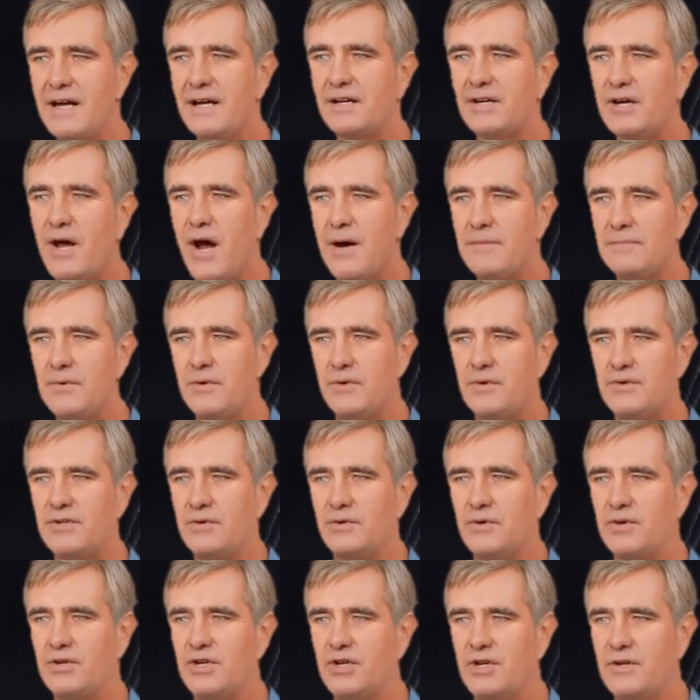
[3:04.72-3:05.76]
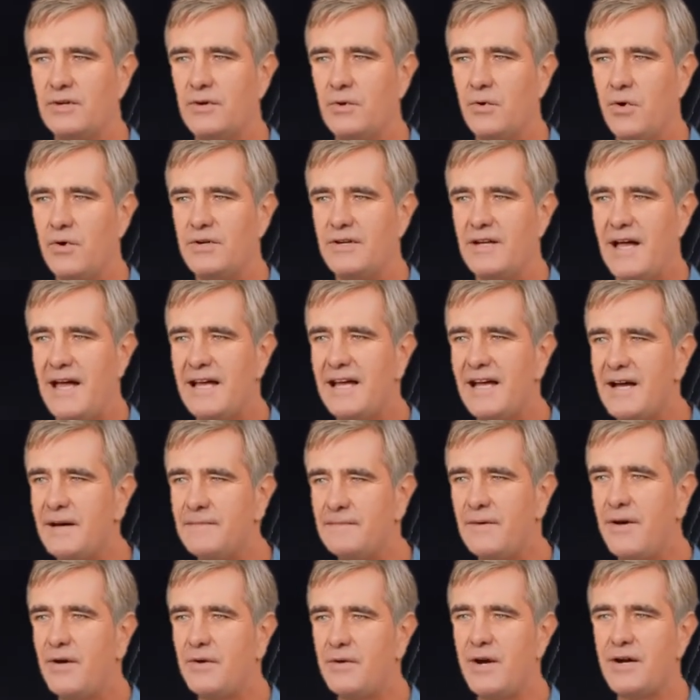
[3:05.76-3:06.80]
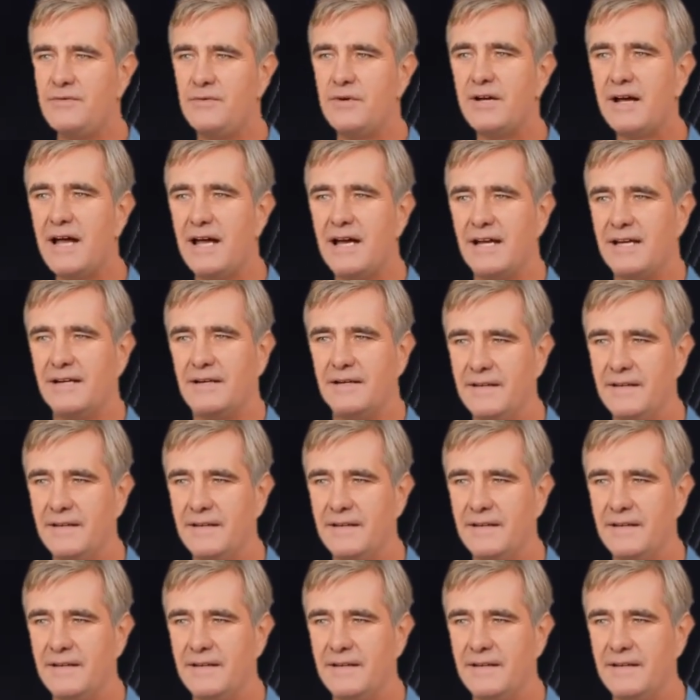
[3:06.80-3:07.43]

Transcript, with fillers: a topical solution or taking a pill every day.